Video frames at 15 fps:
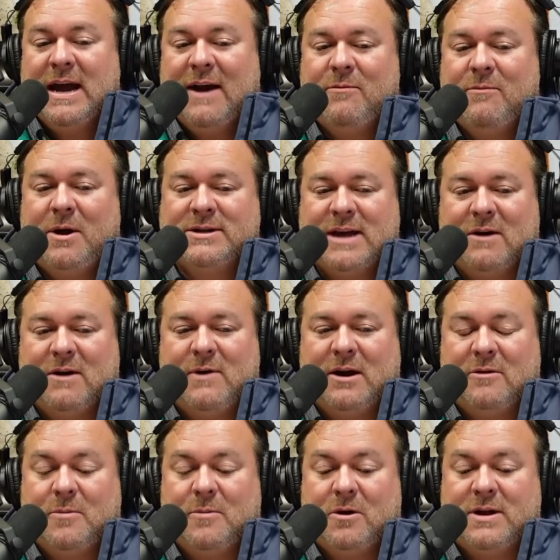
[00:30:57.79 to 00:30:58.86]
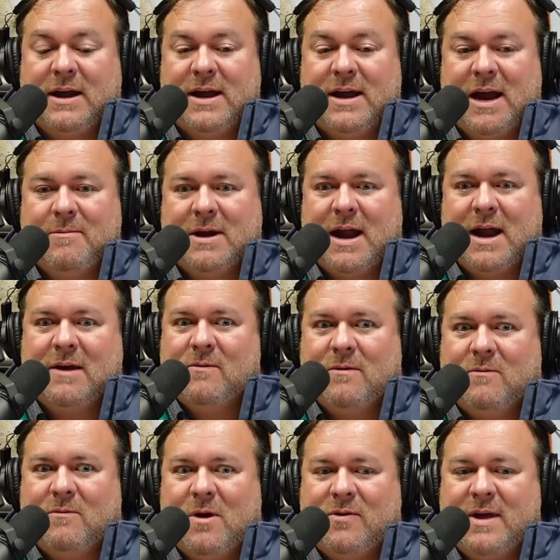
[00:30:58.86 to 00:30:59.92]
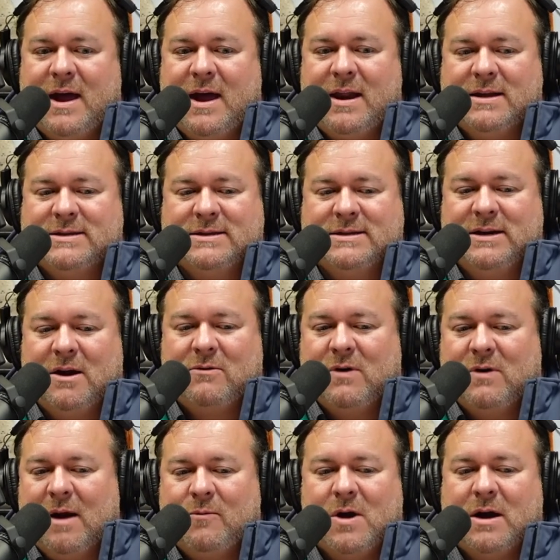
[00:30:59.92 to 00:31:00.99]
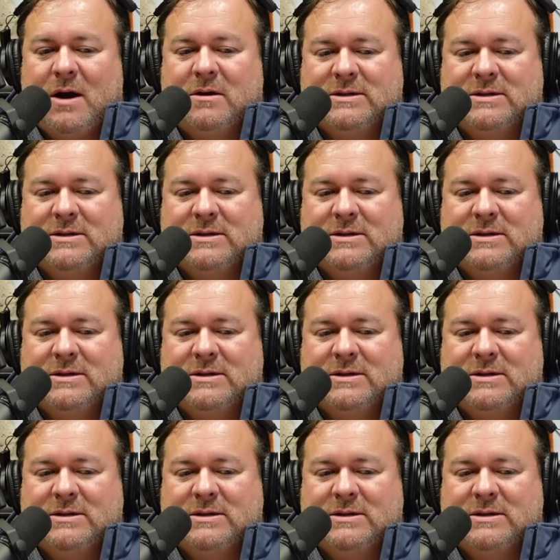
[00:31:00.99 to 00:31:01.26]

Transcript: Everybody else got a regular birthday cake, but I didn't want that. It's graham crackers